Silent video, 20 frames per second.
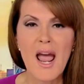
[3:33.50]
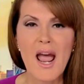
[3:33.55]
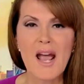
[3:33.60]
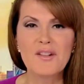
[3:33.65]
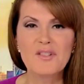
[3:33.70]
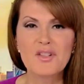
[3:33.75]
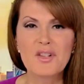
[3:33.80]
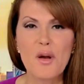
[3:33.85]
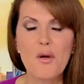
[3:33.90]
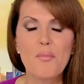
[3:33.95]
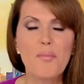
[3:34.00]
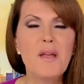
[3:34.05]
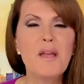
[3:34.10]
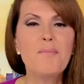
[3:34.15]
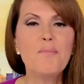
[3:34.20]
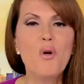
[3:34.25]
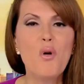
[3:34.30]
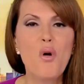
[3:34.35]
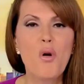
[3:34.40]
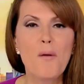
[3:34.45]
And so
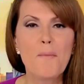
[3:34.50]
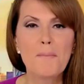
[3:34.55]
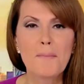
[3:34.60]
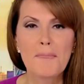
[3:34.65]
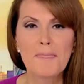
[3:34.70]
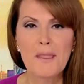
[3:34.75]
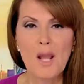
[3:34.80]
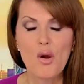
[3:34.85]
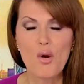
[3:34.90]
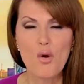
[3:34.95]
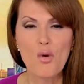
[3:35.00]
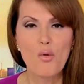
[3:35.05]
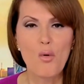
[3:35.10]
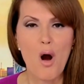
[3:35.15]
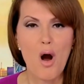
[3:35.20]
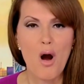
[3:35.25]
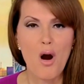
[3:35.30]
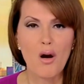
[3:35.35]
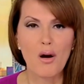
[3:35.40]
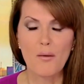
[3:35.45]
people who
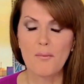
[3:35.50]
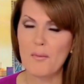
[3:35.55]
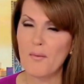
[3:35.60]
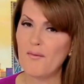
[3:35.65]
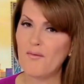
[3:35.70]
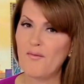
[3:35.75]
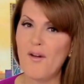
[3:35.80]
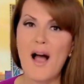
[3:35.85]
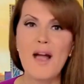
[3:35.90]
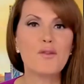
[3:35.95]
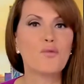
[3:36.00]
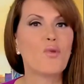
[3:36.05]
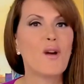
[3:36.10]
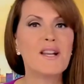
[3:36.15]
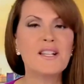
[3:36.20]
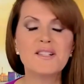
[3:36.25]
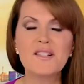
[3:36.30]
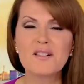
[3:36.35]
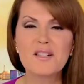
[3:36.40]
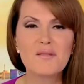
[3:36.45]
find
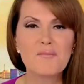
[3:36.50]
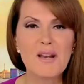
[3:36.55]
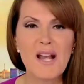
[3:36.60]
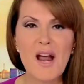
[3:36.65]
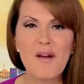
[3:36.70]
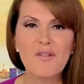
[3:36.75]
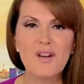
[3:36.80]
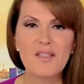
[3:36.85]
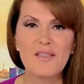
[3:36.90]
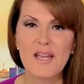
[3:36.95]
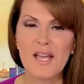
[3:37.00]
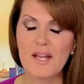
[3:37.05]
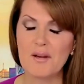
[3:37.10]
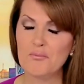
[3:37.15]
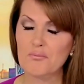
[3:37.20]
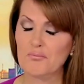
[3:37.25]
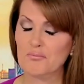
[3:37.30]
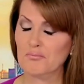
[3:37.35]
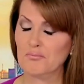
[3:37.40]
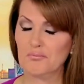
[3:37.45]
racism and
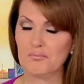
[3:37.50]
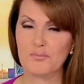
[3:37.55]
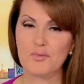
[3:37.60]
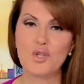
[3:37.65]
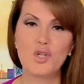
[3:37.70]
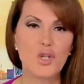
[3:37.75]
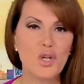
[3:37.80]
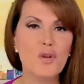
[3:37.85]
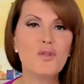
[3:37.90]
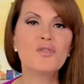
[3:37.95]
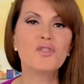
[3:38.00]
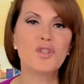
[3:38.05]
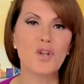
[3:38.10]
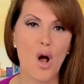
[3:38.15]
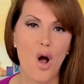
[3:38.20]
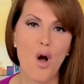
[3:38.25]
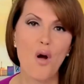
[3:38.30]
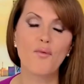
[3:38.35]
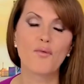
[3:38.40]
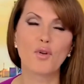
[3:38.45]
everything choose
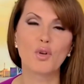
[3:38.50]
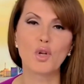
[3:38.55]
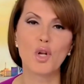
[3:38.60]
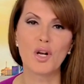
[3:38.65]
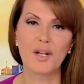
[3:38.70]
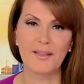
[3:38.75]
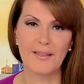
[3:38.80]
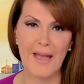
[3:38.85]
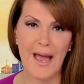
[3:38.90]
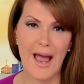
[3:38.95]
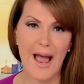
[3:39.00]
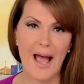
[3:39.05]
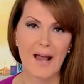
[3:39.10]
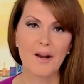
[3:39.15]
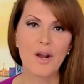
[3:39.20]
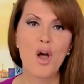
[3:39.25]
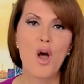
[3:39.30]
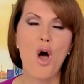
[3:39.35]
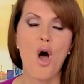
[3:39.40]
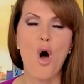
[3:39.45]
to overlook
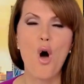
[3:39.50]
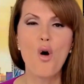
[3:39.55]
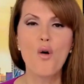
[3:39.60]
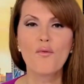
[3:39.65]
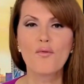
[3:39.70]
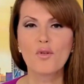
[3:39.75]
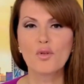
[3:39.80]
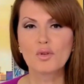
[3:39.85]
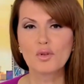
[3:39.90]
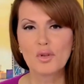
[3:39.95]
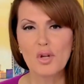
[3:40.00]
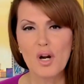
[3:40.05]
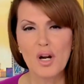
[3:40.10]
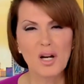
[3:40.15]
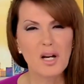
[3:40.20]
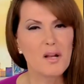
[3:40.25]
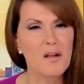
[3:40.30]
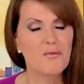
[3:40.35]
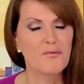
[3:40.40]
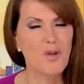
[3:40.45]

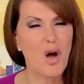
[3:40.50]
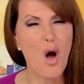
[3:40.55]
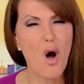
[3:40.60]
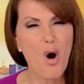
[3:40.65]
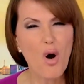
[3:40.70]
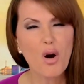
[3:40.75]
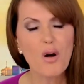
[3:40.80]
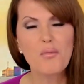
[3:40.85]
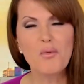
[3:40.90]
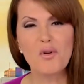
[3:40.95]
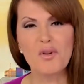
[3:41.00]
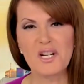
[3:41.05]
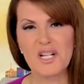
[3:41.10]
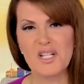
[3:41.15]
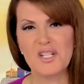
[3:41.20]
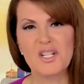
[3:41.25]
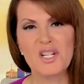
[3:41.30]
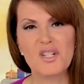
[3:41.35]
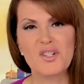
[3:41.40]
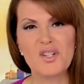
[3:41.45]
the horrible
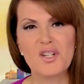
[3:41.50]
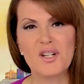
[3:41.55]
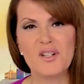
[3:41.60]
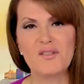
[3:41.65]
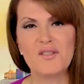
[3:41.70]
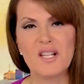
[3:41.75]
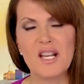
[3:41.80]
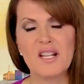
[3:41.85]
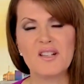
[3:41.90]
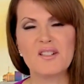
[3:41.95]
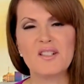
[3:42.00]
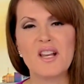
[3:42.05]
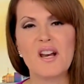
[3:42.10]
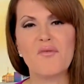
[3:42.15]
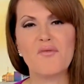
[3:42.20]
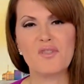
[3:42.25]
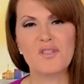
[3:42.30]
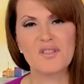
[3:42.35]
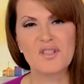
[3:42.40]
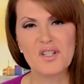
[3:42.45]
conditions in
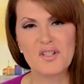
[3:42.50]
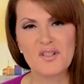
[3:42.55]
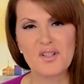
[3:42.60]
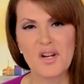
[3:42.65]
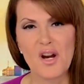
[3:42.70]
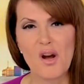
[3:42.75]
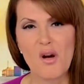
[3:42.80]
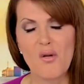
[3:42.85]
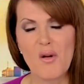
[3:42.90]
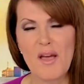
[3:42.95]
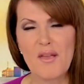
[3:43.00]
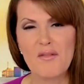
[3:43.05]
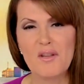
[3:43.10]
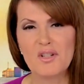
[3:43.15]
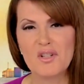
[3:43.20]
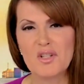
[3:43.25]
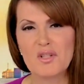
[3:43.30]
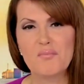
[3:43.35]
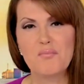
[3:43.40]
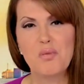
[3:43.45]
San Francisco and
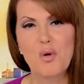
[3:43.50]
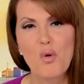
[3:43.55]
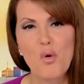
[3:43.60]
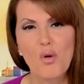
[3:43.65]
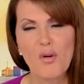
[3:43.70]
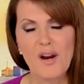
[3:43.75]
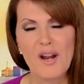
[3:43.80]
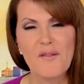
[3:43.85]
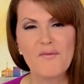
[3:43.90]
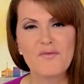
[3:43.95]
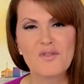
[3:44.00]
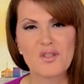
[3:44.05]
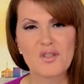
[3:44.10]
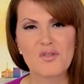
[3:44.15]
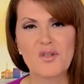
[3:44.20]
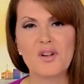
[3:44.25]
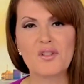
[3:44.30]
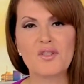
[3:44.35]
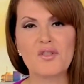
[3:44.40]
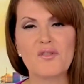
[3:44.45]
the just poor
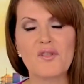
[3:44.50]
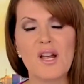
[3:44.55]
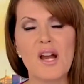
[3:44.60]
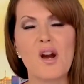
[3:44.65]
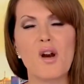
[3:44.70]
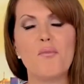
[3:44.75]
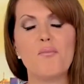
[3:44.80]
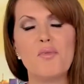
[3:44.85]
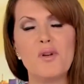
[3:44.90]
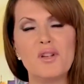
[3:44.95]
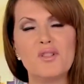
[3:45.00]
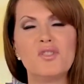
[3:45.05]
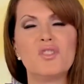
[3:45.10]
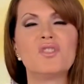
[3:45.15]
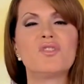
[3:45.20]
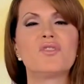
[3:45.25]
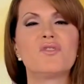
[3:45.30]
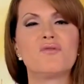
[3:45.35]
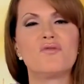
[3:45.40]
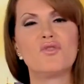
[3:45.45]
infrastructure there. But
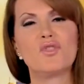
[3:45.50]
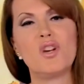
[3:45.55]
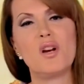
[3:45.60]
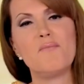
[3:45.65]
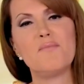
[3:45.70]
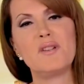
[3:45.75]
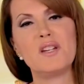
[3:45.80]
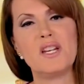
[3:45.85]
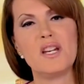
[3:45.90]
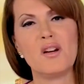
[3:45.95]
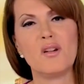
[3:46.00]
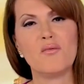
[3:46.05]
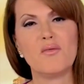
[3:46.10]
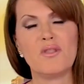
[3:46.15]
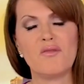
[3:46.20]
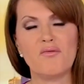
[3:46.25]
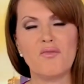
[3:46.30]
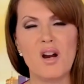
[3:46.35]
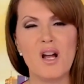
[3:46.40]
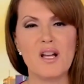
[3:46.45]
just jump in here
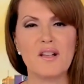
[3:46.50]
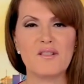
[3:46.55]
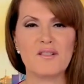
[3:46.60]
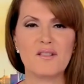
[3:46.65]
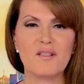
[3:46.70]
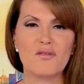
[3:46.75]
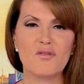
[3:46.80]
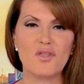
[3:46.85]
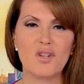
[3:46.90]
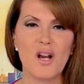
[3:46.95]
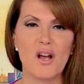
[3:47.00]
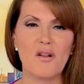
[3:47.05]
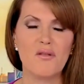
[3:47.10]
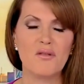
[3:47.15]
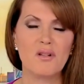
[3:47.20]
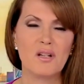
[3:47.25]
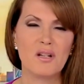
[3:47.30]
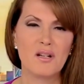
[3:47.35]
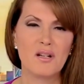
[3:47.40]
with Russ, Joe.